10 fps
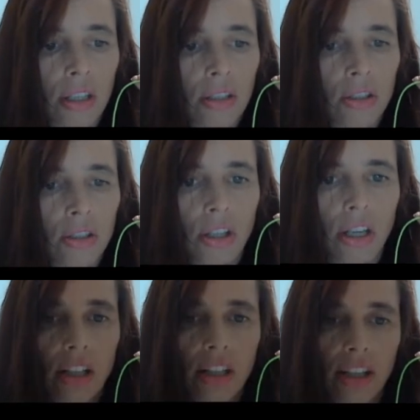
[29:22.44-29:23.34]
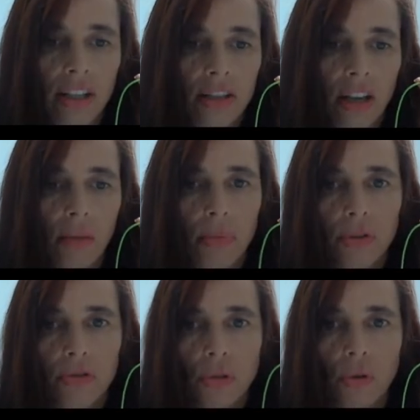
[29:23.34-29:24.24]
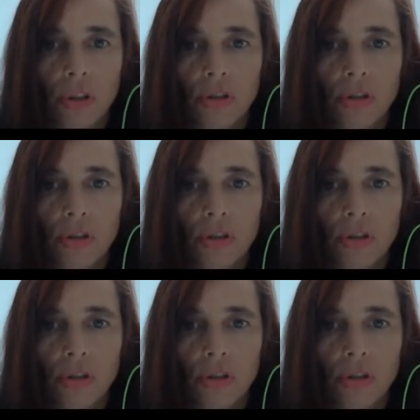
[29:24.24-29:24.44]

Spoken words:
So another example, of course,